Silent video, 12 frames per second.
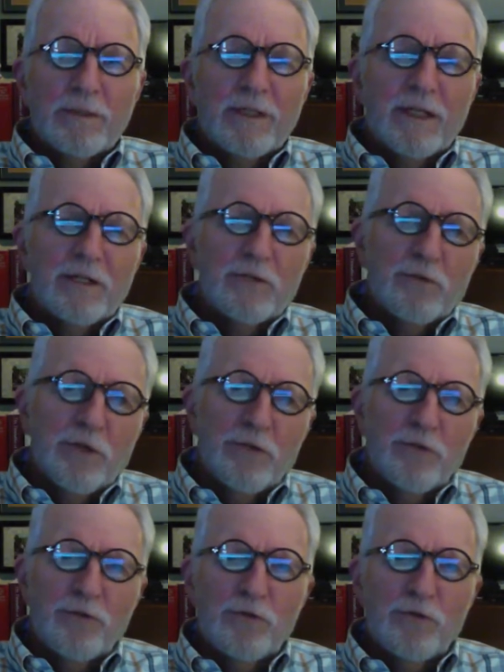that
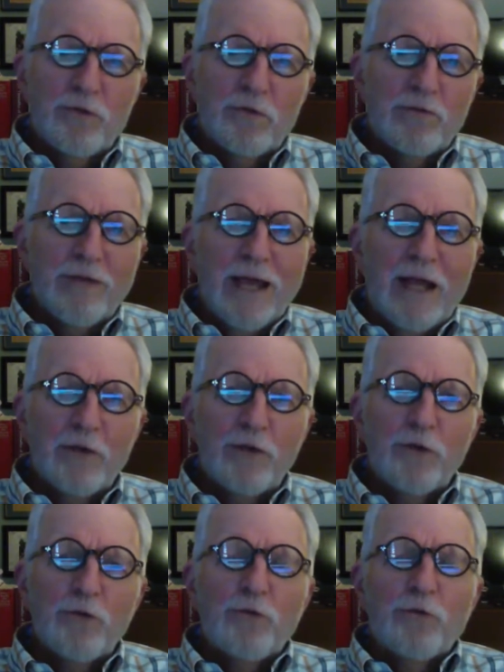traces to
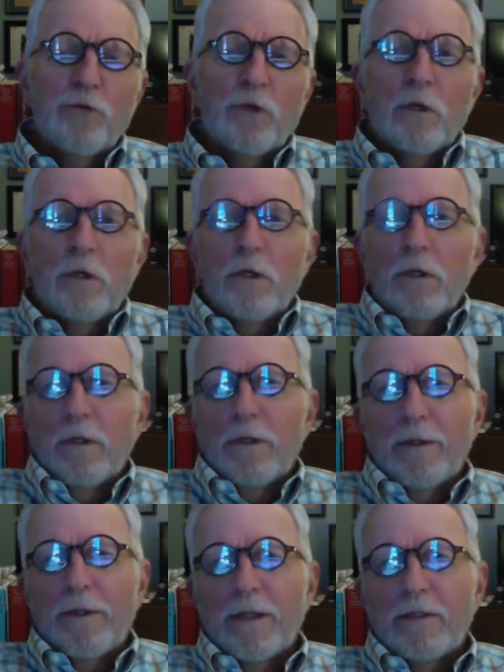values
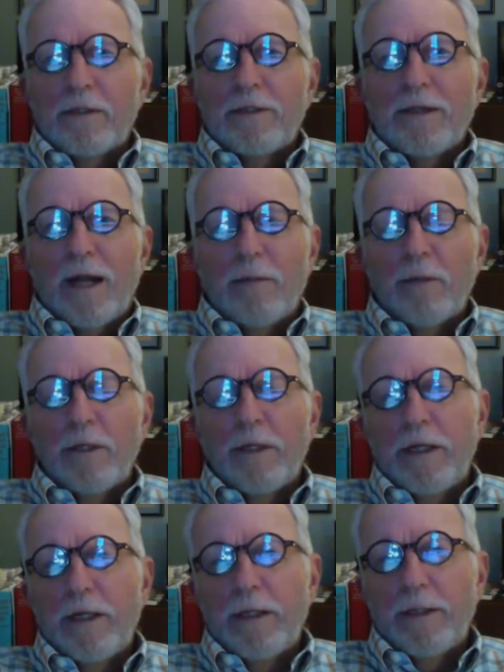that
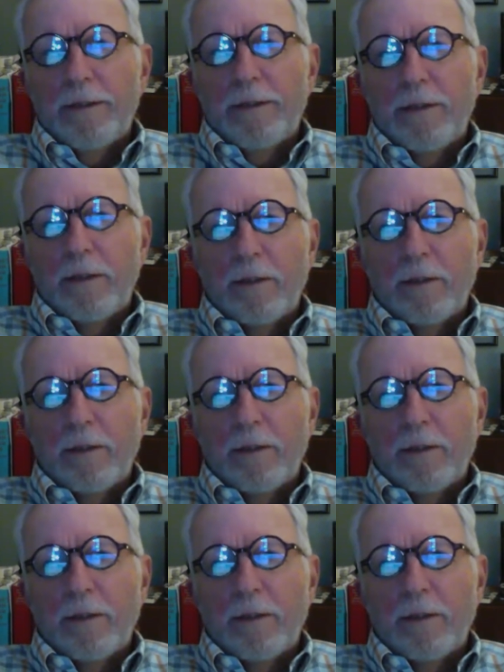dominated